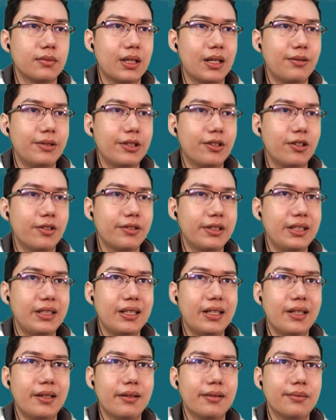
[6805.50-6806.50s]
Are we
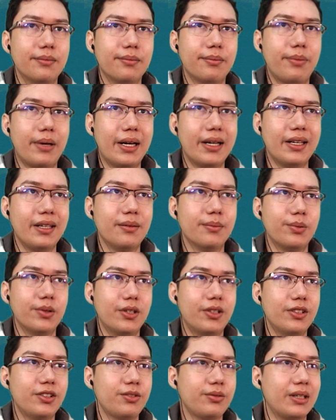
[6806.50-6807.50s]
already buying
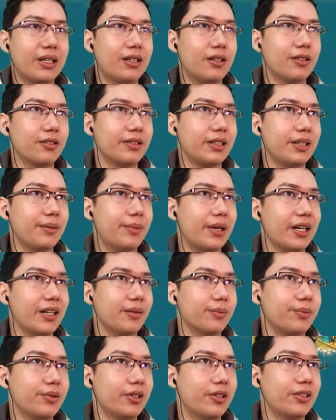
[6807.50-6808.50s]
bronze? We are already
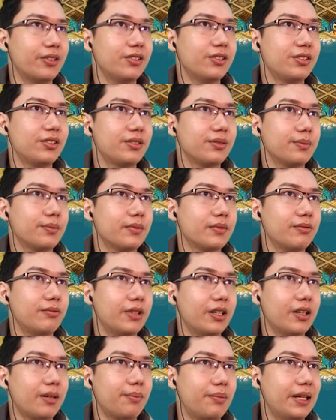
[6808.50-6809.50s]
buying bronze.
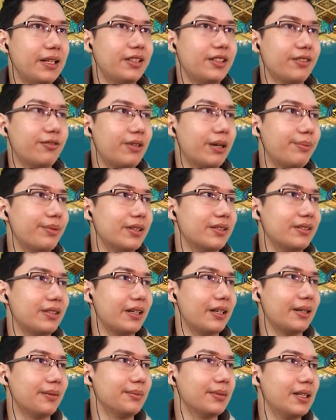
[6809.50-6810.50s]
We got plenty of weapons
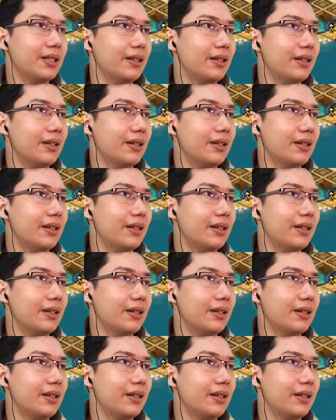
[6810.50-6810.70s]
there.